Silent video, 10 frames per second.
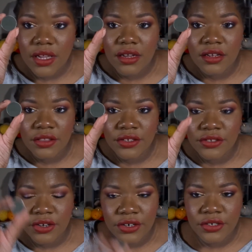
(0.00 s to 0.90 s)
another
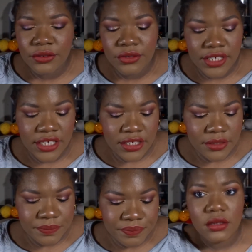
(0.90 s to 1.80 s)
dark green.
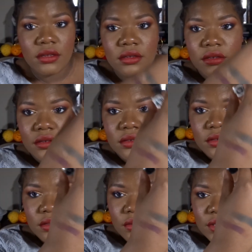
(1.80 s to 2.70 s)

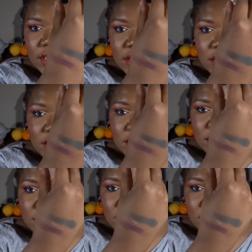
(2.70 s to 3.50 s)
So that's